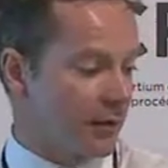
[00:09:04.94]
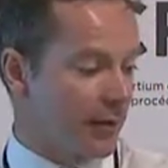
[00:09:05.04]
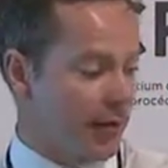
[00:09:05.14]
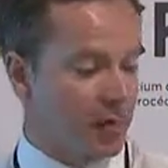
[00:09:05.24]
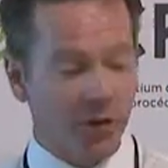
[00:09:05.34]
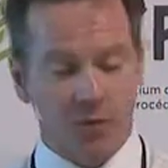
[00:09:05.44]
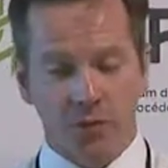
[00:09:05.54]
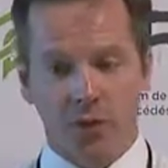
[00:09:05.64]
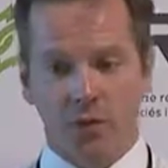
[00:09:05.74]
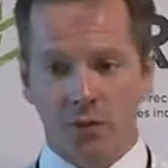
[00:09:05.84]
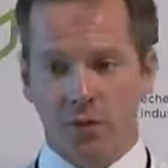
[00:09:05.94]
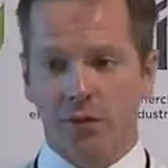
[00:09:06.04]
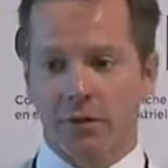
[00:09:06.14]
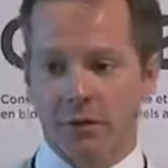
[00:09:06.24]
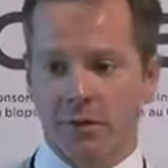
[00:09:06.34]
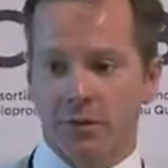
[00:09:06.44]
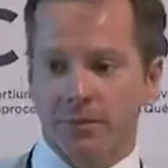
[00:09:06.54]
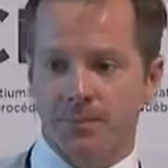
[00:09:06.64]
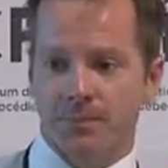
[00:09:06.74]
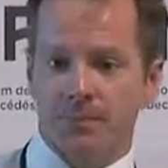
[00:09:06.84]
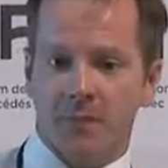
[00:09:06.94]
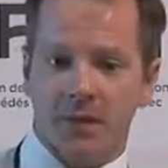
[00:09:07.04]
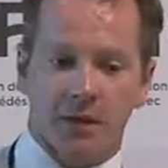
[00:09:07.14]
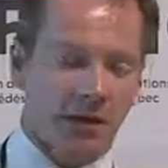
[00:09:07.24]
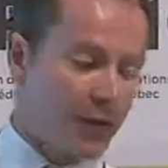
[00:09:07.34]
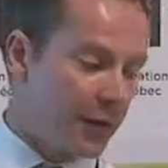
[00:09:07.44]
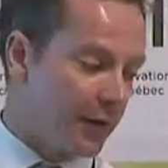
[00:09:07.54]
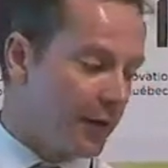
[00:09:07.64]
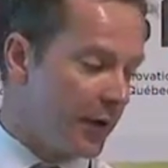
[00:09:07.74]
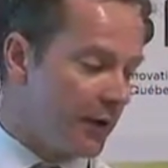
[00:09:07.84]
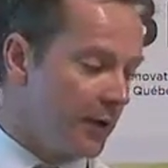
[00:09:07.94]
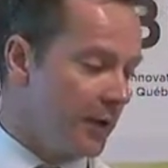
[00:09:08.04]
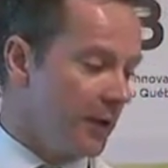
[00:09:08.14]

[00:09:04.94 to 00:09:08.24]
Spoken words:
gas metro criteria.